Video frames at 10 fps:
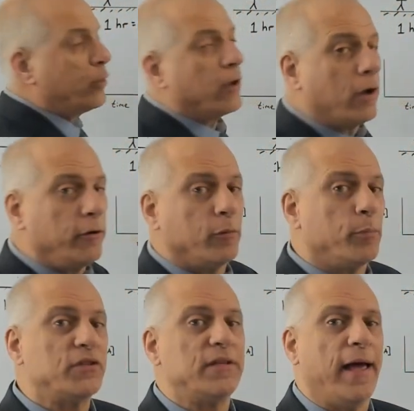
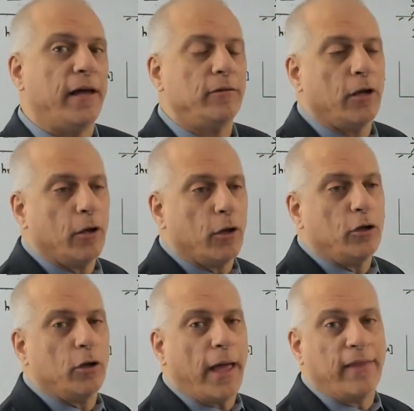100%,
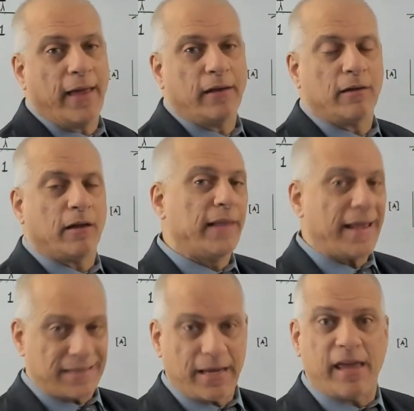and then
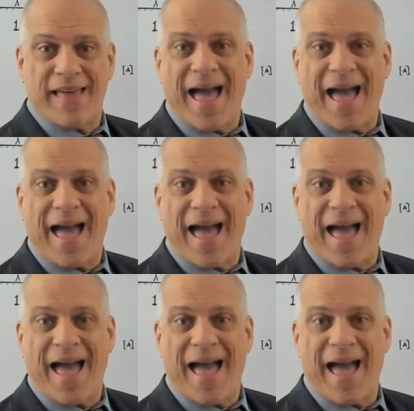let's say the